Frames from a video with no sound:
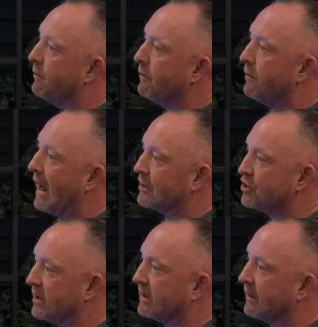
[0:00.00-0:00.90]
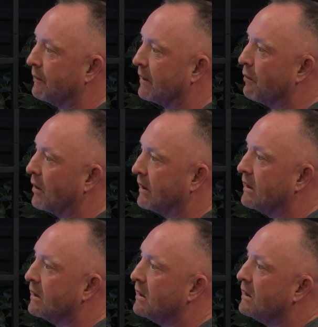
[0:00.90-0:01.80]
bad shit to make money.
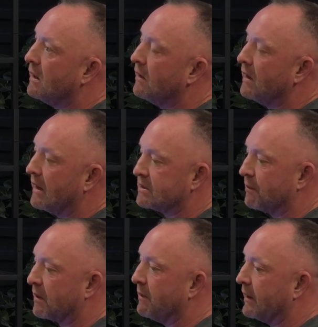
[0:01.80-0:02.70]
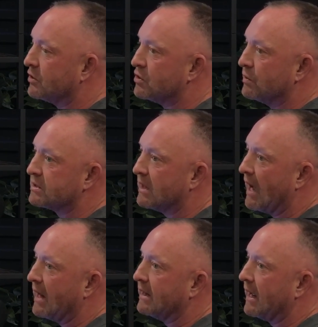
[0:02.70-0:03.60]
Then he ends up committing
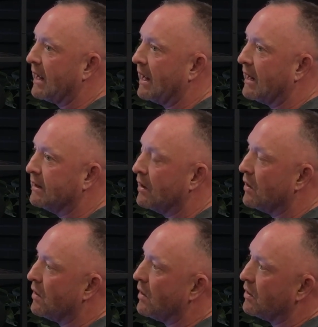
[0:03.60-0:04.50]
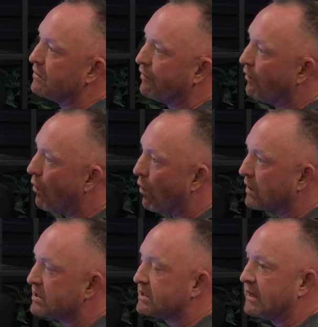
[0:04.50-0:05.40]
suicide and
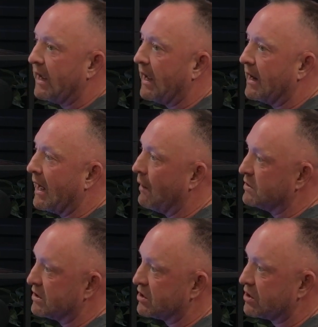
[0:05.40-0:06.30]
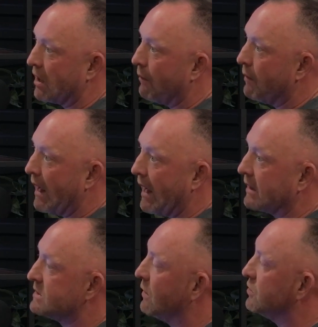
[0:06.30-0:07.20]
divorce, and I was a scumbag
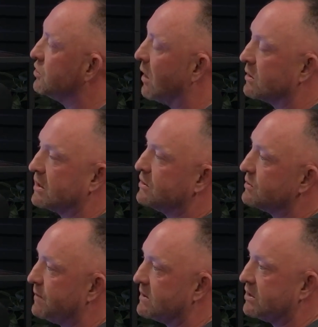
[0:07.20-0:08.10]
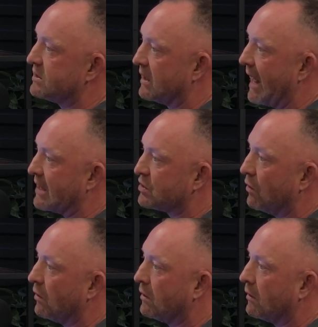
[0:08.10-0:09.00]
selling drugs, like just an
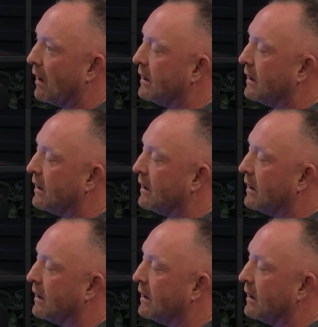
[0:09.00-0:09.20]
asshole, right?